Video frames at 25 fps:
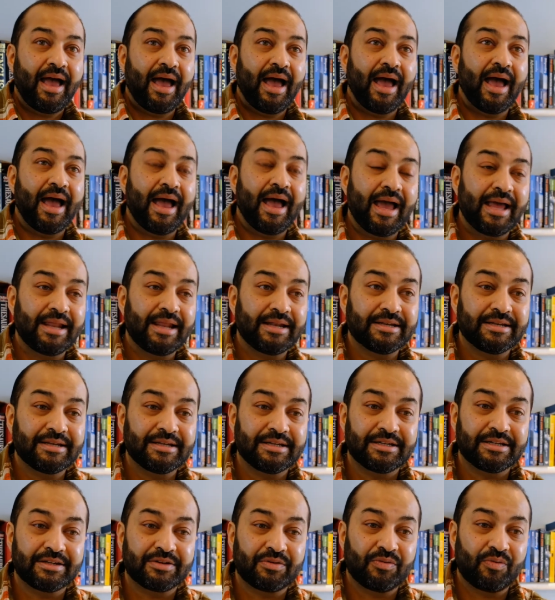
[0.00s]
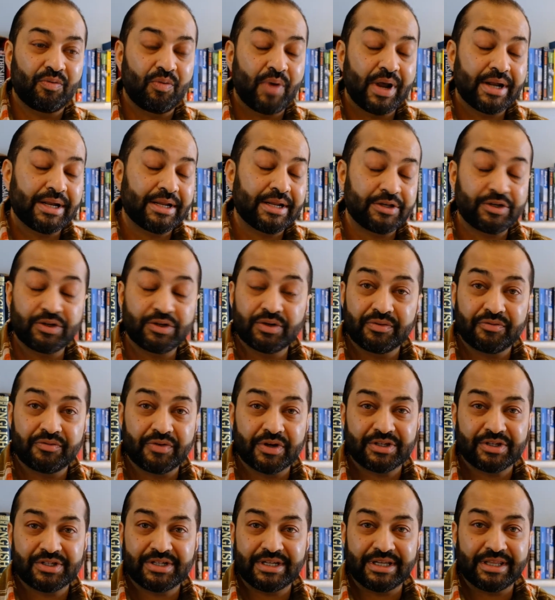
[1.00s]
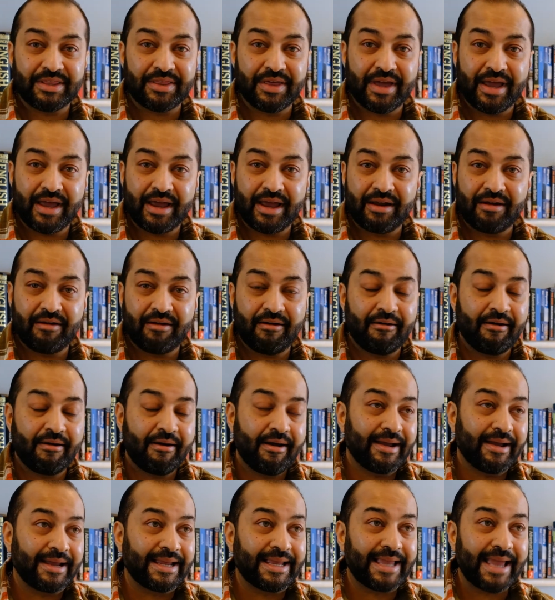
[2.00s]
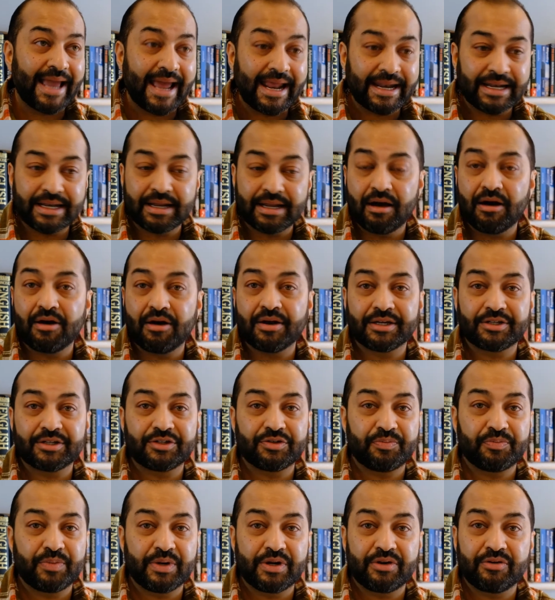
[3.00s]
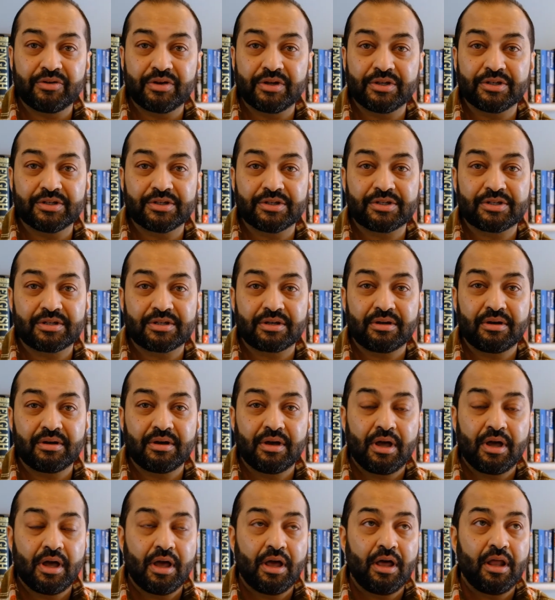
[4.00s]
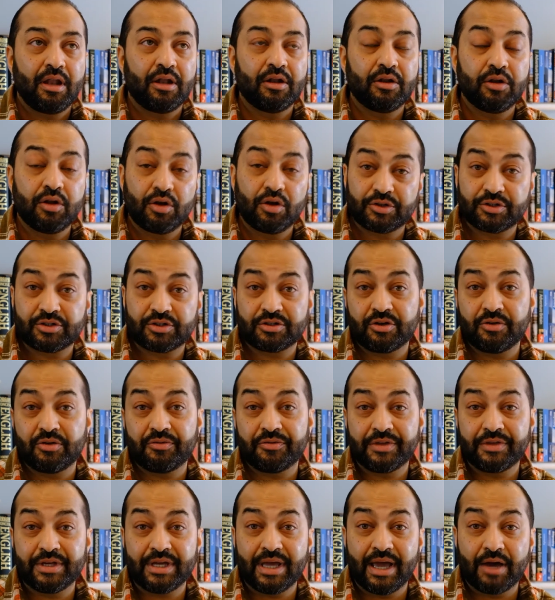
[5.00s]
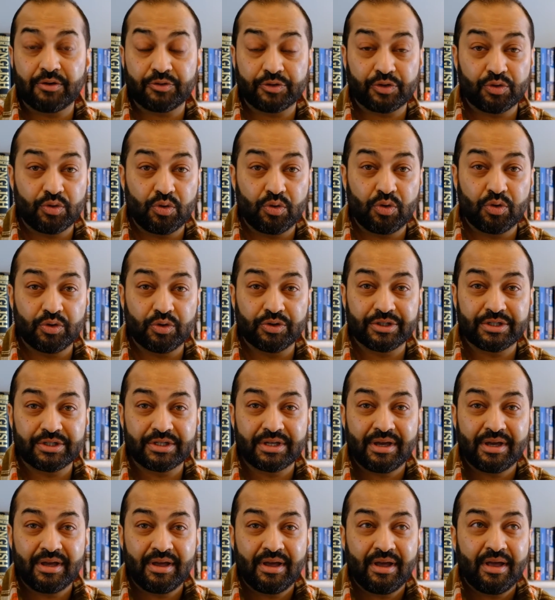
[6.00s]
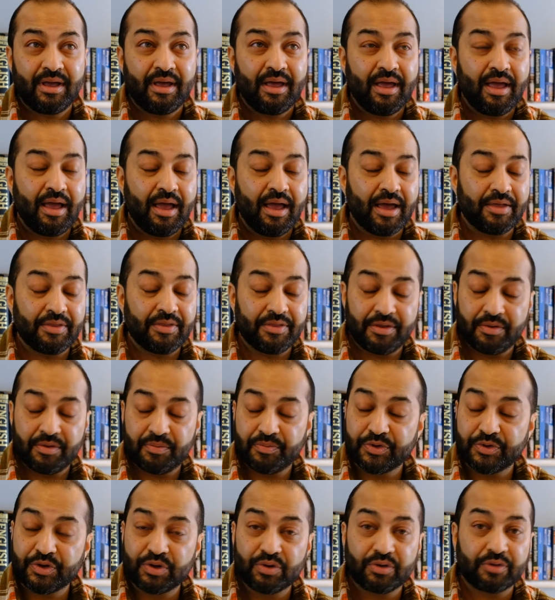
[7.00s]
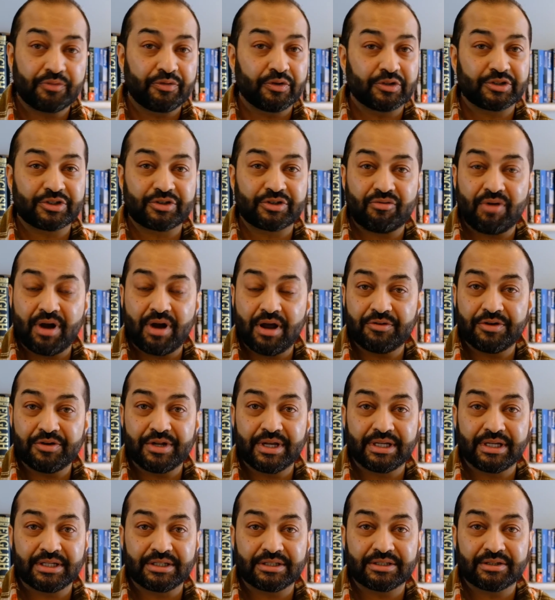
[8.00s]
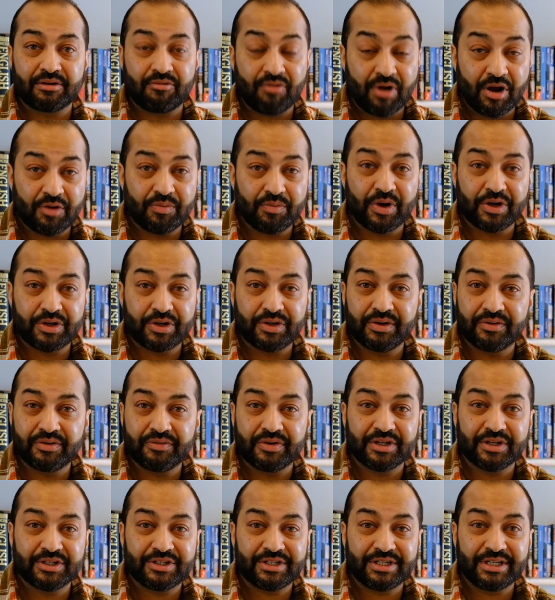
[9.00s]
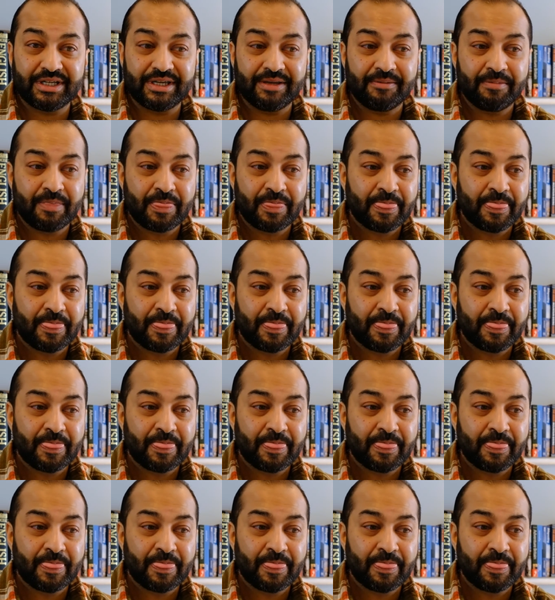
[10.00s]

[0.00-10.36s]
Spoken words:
And when at university there, again, I experienced lots of the outdoors and the beautiful surroundings around my university.